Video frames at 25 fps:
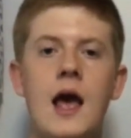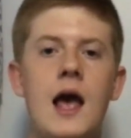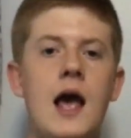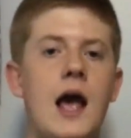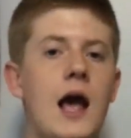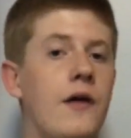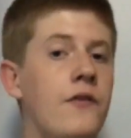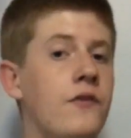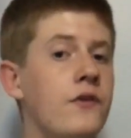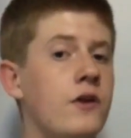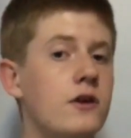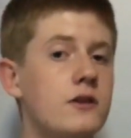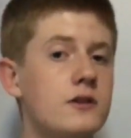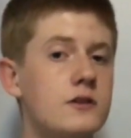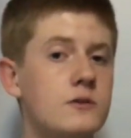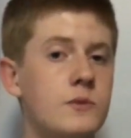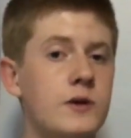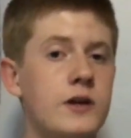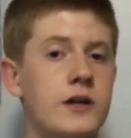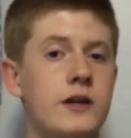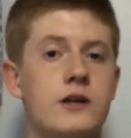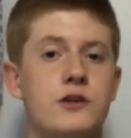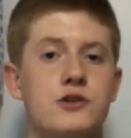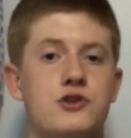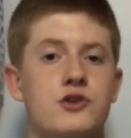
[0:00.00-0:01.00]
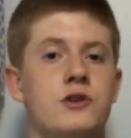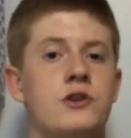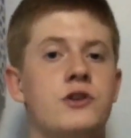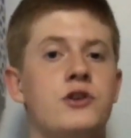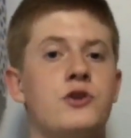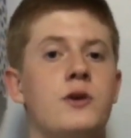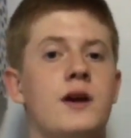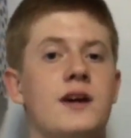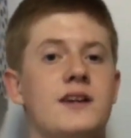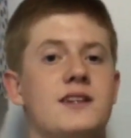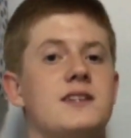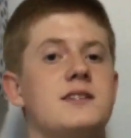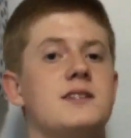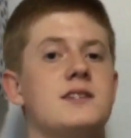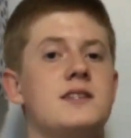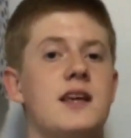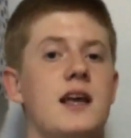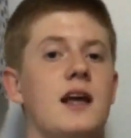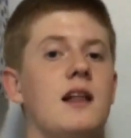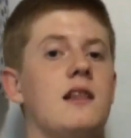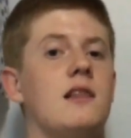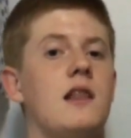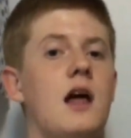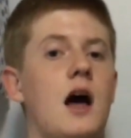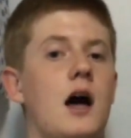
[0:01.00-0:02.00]
In the Ultimate Edition, you got to see
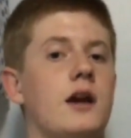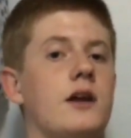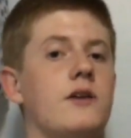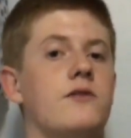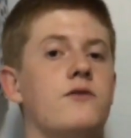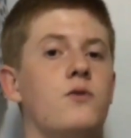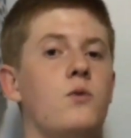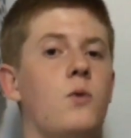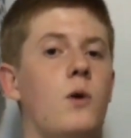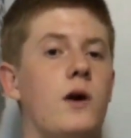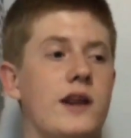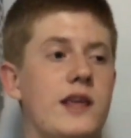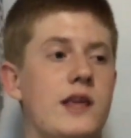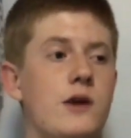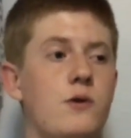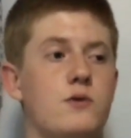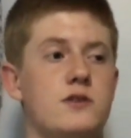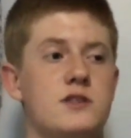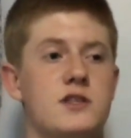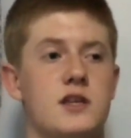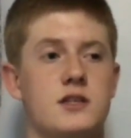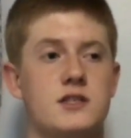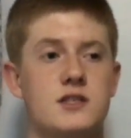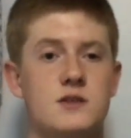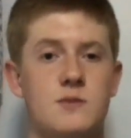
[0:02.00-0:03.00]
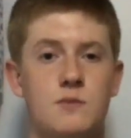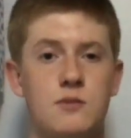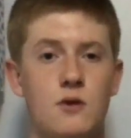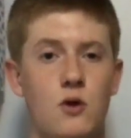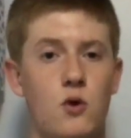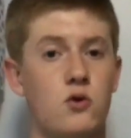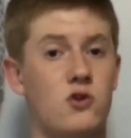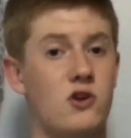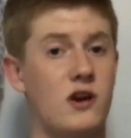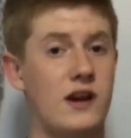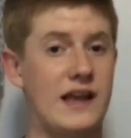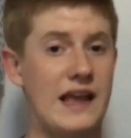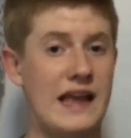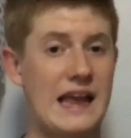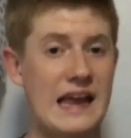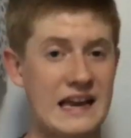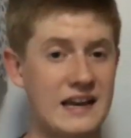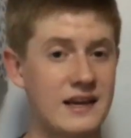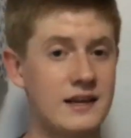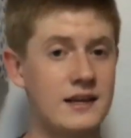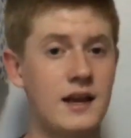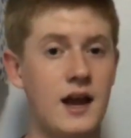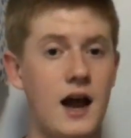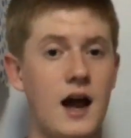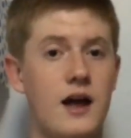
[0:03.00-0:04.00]
a lot of what he was exploring
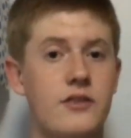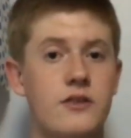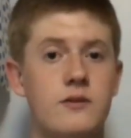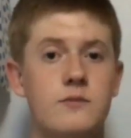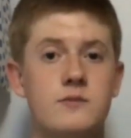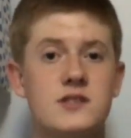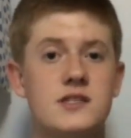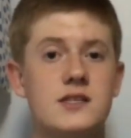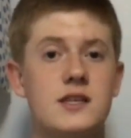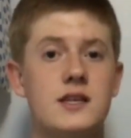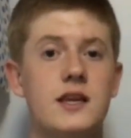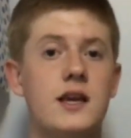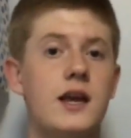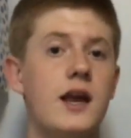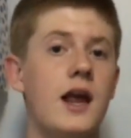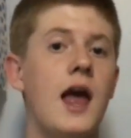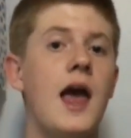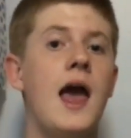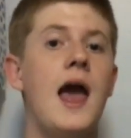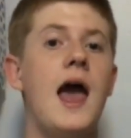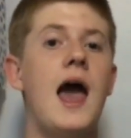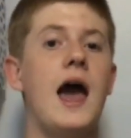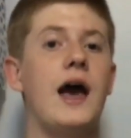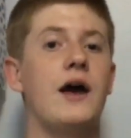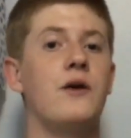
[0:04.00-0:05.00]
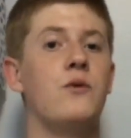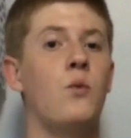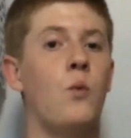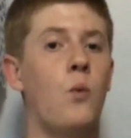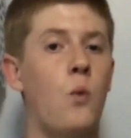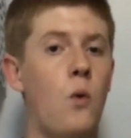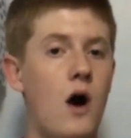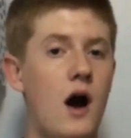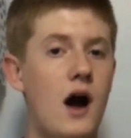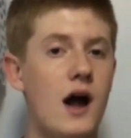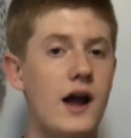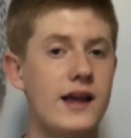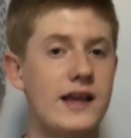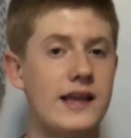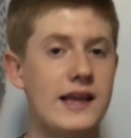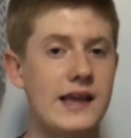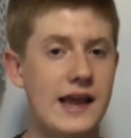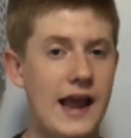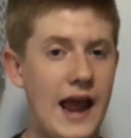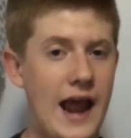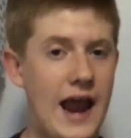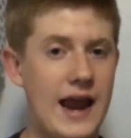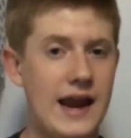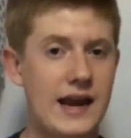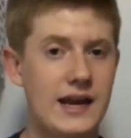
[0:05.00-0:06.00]
in Gotham City and why he
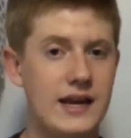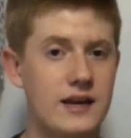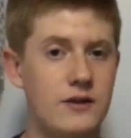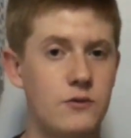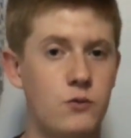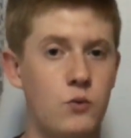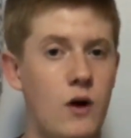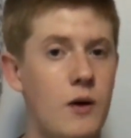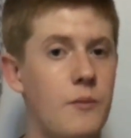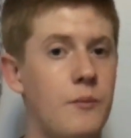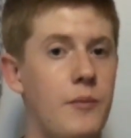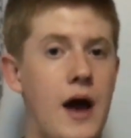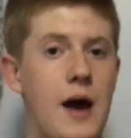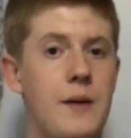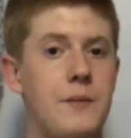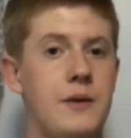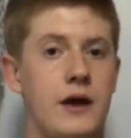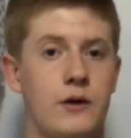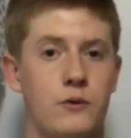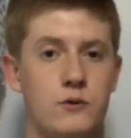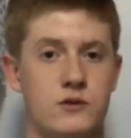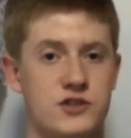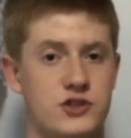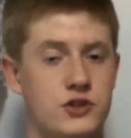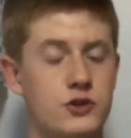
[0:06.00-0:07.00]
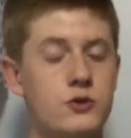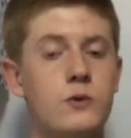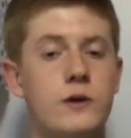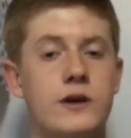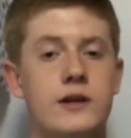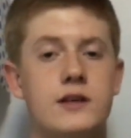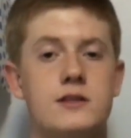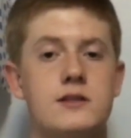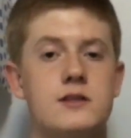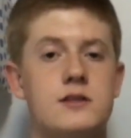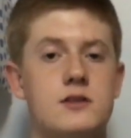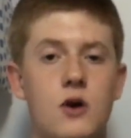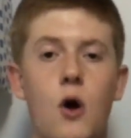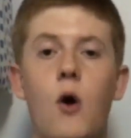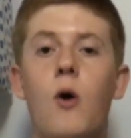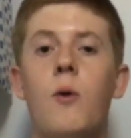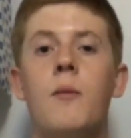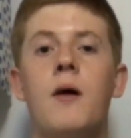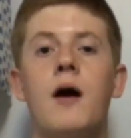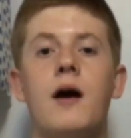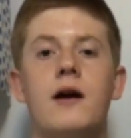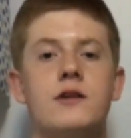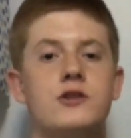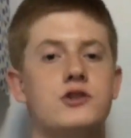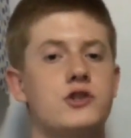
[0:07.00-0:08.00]
hated what Batman was doing so
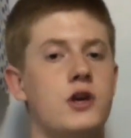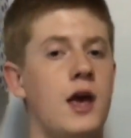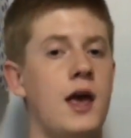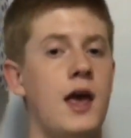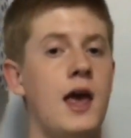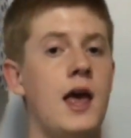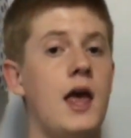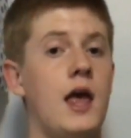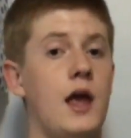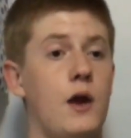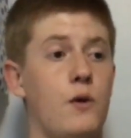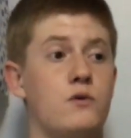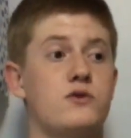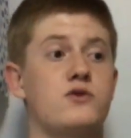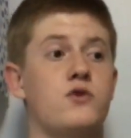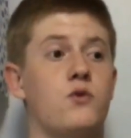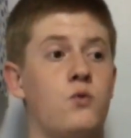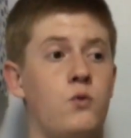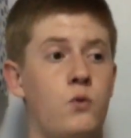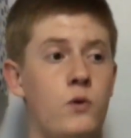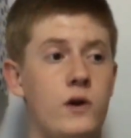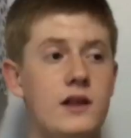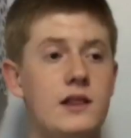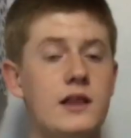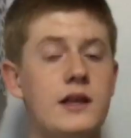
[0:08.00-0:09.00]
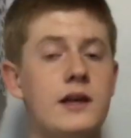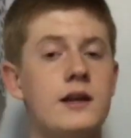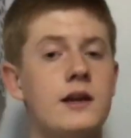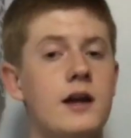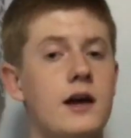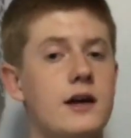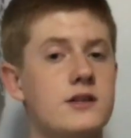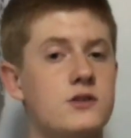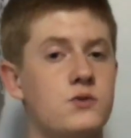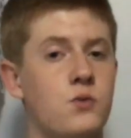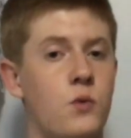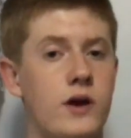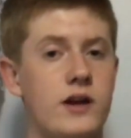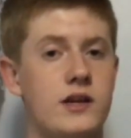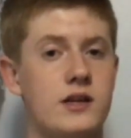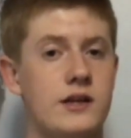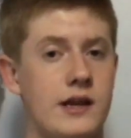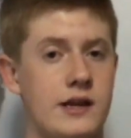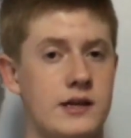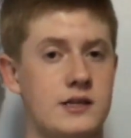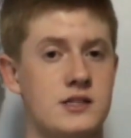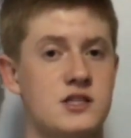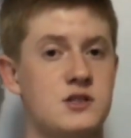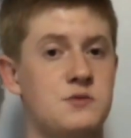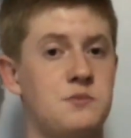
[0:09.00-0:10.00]
much. It was a really nice way to
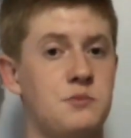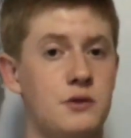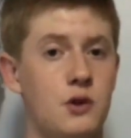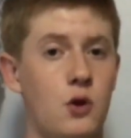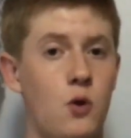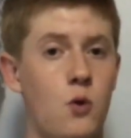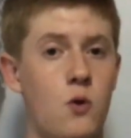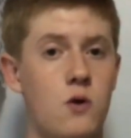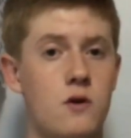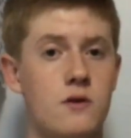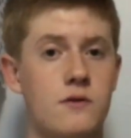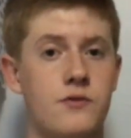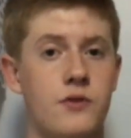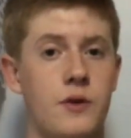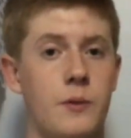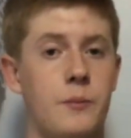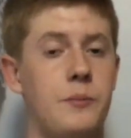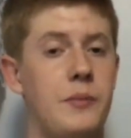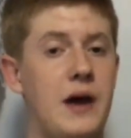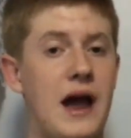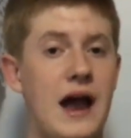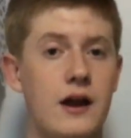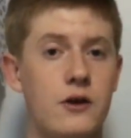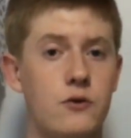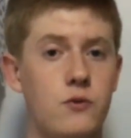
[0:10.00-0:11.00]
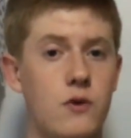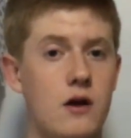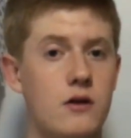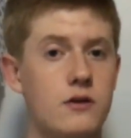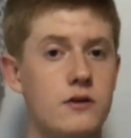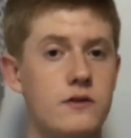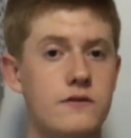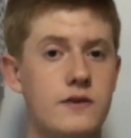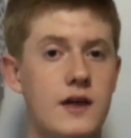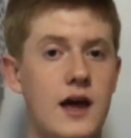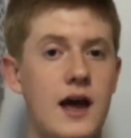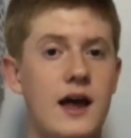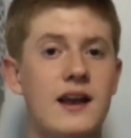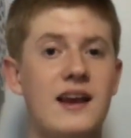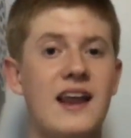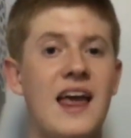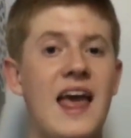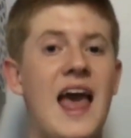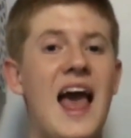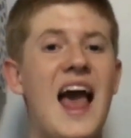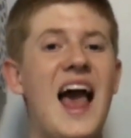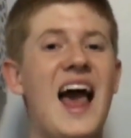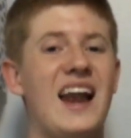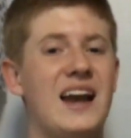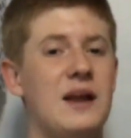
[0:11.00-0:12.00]
explore the background of that,
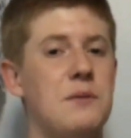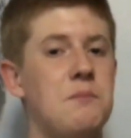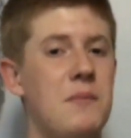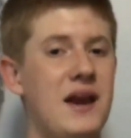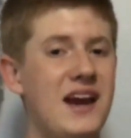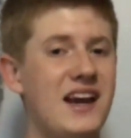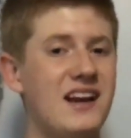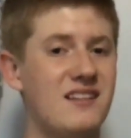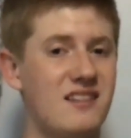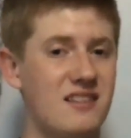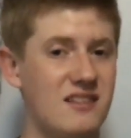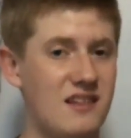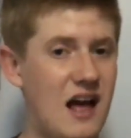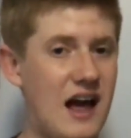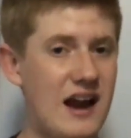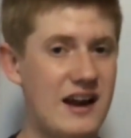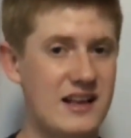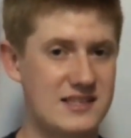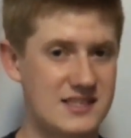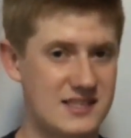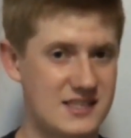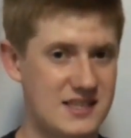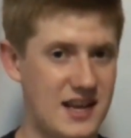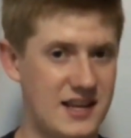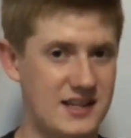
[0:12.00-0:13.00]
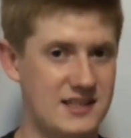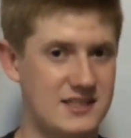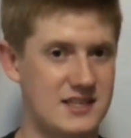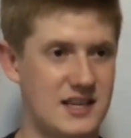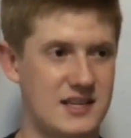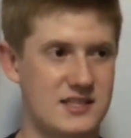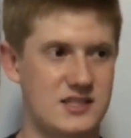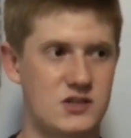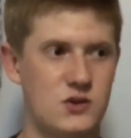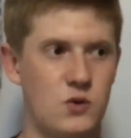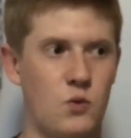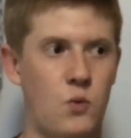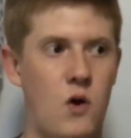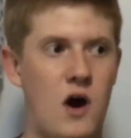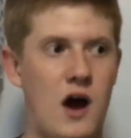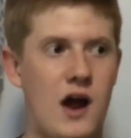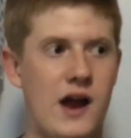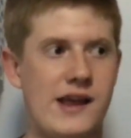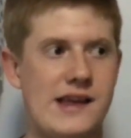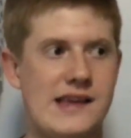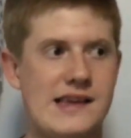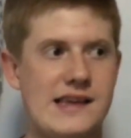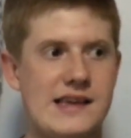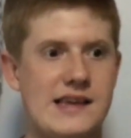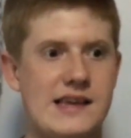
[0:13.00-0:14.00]
and it made a lot of sense as to
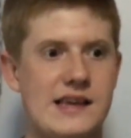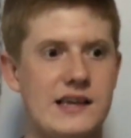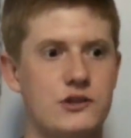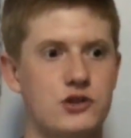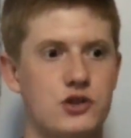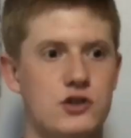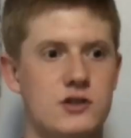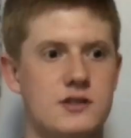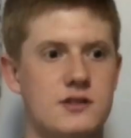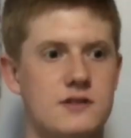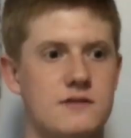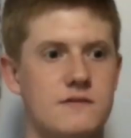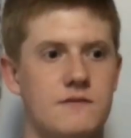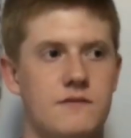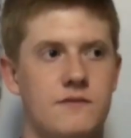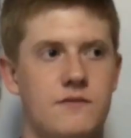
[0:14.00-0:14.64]
why he just